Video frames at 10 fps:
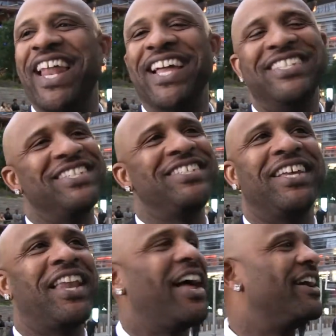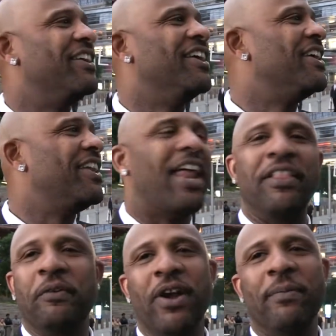Like just chill out. Not
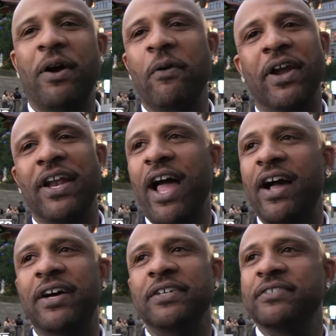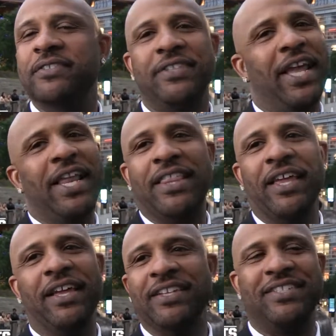have to worry about working out,
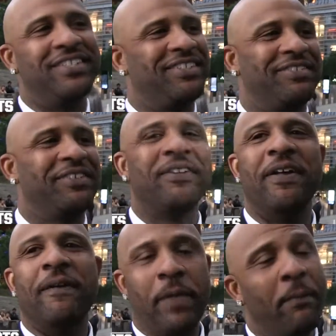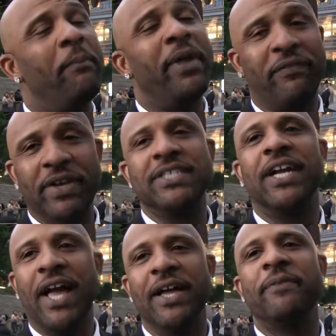anything. You a just, fishing guy? Like I'm a, a big fishing
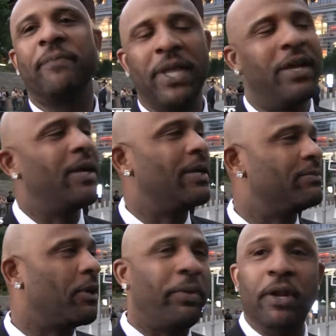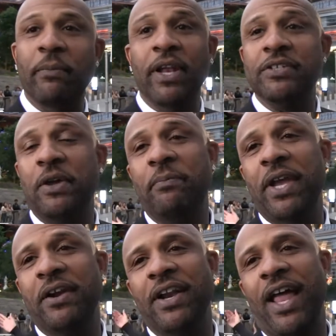guy. Yeah. Um, so Peter Miller's going to be
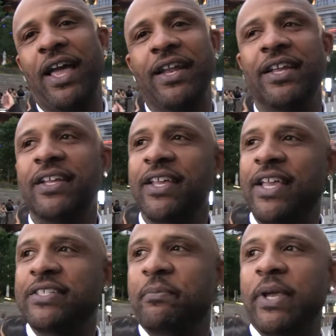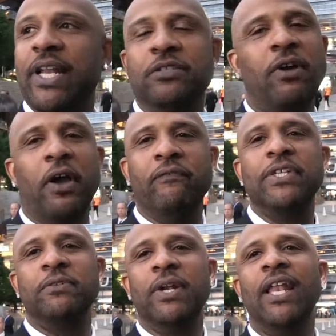here tonight. He's a big. That's why I go
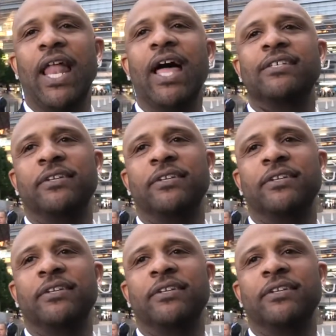fishing with a lot.